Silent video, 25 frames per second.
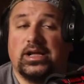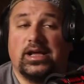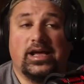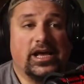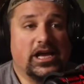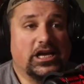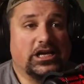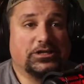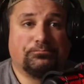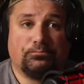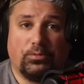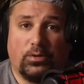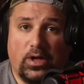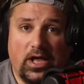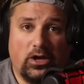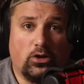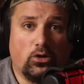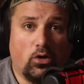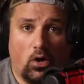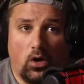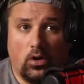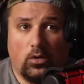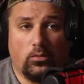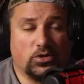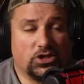His play
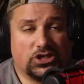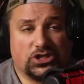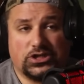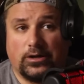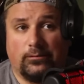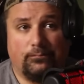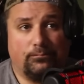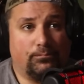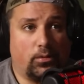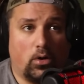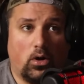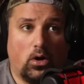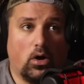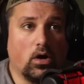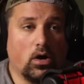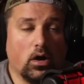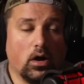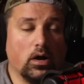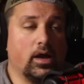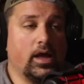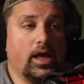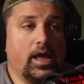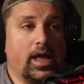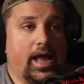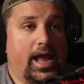calling was subpar,
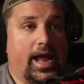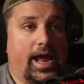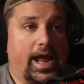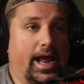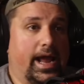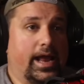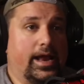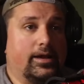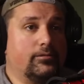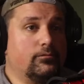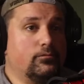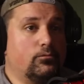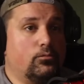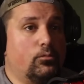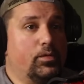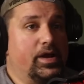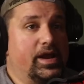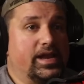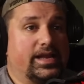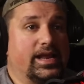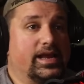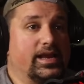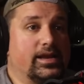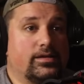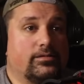and we
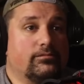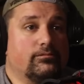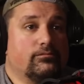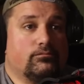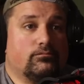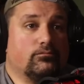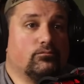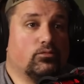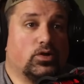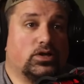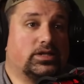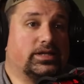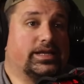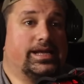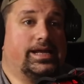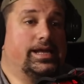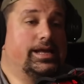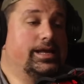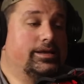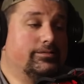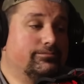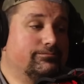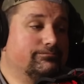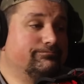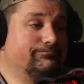didn't
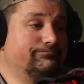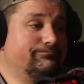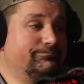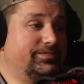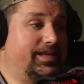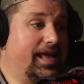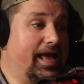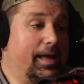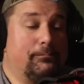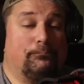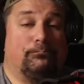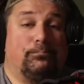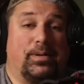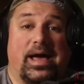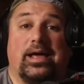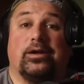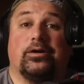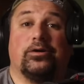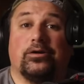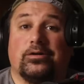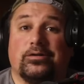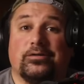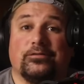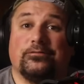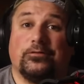really get
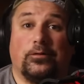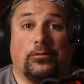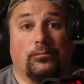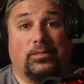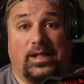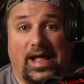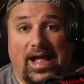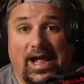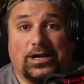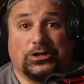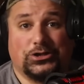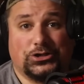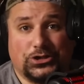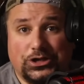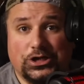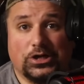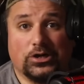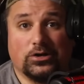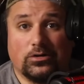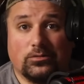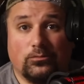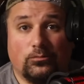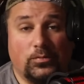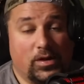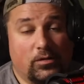better from last
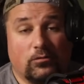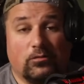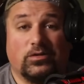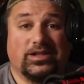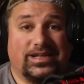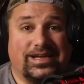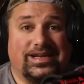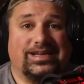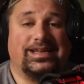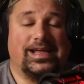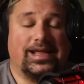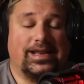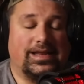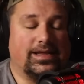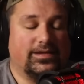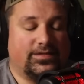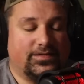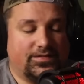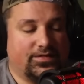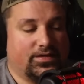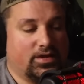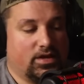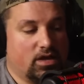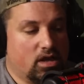year. We really didn't.